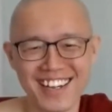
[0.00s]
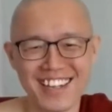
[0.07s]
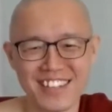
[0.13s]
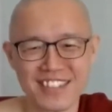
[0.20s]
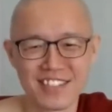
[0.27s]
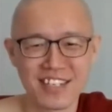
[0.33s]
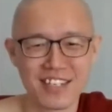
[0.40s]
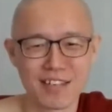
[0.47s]

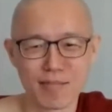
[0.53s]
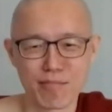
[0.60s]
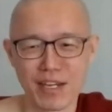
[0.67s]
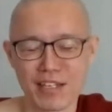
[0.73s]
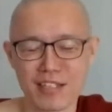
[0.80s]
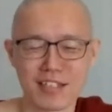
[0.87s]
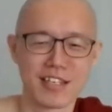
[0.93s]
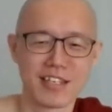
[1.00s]
inside the
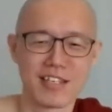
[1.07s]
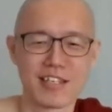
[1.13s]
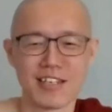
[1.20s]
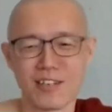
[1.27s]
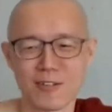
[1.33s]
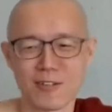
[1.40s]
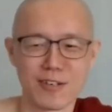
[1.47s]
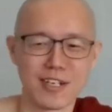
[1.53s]
mind,
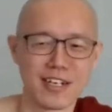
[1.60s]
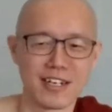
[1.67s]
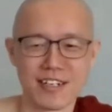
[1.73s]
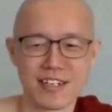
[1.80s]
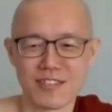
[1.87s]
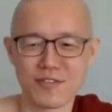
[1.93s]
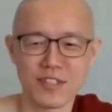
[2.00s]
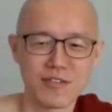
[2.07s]

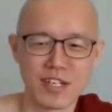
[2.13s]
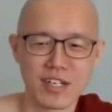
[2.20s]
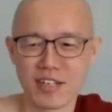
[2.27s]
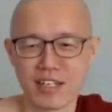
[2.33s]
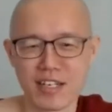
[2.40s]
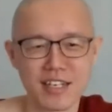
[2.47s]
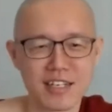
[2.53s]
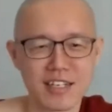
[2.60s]
feel
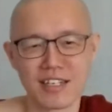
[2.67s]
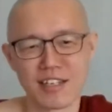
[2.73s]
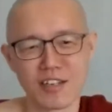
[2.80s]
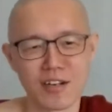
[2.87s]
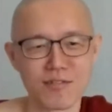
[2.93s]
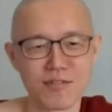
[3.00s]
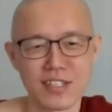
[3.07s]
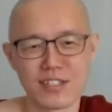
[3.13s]
very a
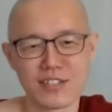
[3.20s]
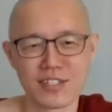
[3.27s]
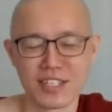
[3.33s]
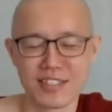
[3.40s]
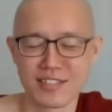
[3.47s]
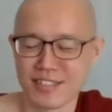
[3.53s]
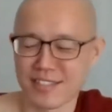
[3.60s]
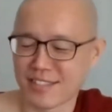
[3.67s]
lot of
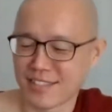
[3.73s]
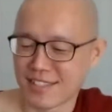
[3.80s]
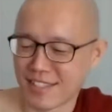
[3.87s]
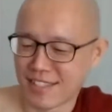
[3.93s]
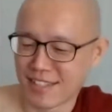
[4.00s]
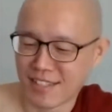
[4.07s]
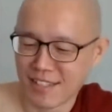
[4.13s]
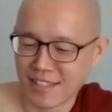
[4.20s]
injustice.
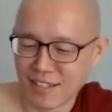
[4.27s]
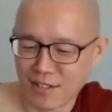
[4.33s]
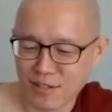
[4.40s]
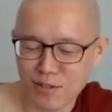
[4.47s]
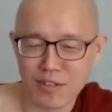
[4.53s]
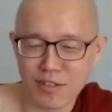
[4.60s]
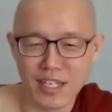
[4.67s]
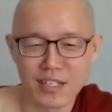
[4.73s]

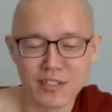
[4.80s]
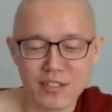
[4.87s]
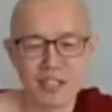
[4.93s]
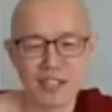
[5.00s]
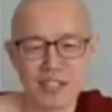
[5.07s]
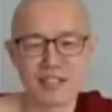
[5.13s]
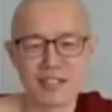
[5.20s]
So occasionally,